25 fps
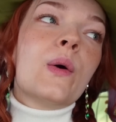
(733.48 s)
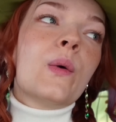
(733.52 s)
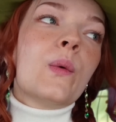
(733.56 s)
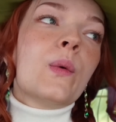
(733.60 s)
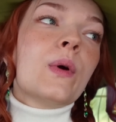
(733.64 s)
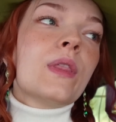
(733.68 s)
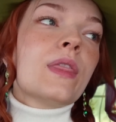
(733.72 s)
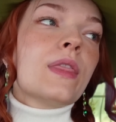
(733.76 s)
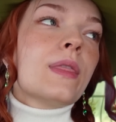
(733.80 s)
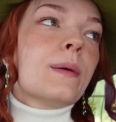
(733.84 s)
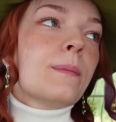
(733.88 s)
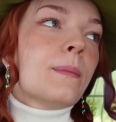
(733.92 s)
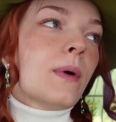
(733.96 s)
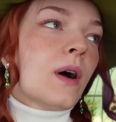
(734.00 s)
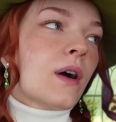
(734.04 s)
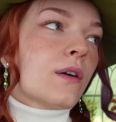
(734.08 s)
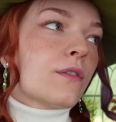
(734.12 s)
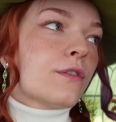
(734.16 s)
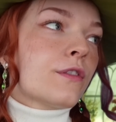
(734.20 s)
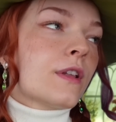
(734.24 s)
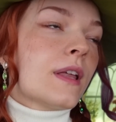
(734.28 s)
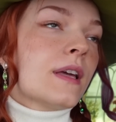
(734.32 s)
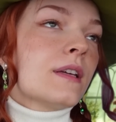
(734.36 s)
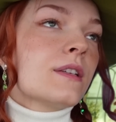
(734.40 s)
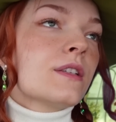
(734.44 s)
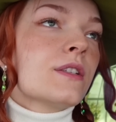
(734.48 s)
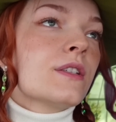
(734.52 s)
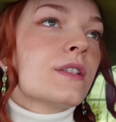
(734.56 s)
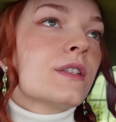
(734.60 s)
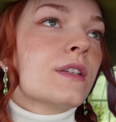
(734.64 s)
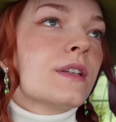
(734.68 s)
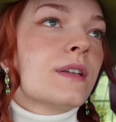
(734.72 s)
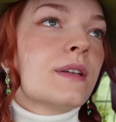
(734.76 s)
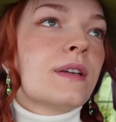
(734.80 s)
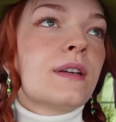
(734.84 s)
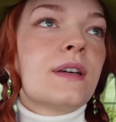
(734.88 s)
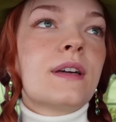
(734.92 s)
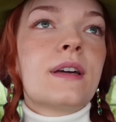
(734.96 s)
with the mock flesh,
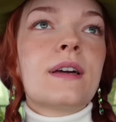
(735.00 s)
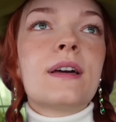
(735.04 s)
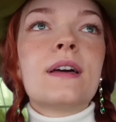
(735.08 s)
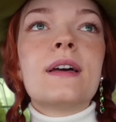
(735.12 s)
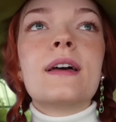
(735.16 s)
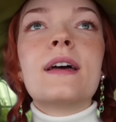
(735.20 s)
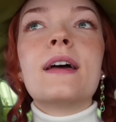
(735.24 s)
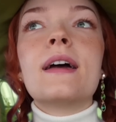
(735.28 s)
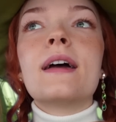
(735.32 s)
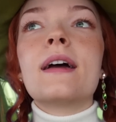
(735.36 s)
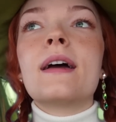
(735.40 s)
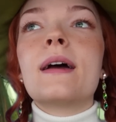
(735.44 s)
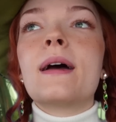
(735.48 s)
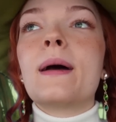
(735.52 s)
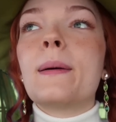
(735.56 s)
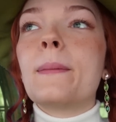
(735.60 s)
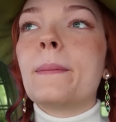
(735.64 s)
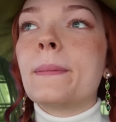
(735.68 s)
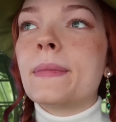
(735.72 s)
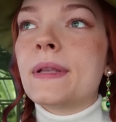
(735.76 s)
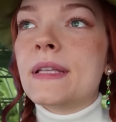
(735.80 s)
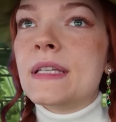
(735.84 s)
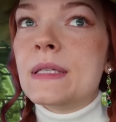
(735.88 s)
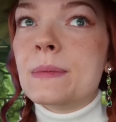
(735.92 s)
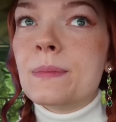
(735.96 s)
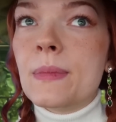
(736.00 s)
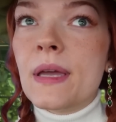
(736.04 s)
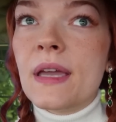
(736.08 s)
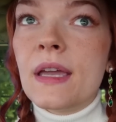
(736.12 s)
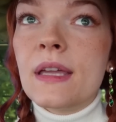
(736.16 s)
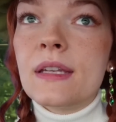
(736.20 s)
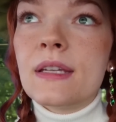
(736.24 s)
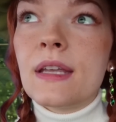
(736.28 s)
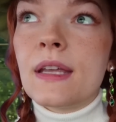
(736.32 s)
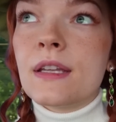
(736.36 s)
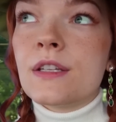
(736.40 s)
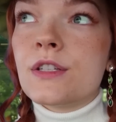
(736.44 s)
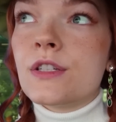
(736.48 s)
please pay
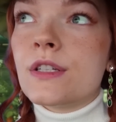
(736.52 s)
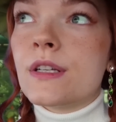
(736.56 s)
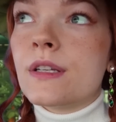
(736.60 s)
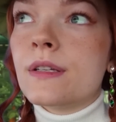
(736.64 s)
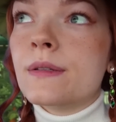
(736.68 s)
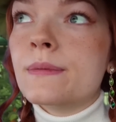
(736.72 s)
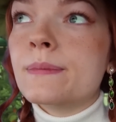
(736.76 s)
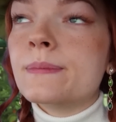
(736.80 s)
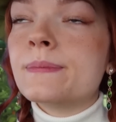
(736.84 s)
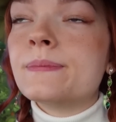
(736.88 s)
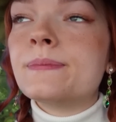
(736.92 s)
attention.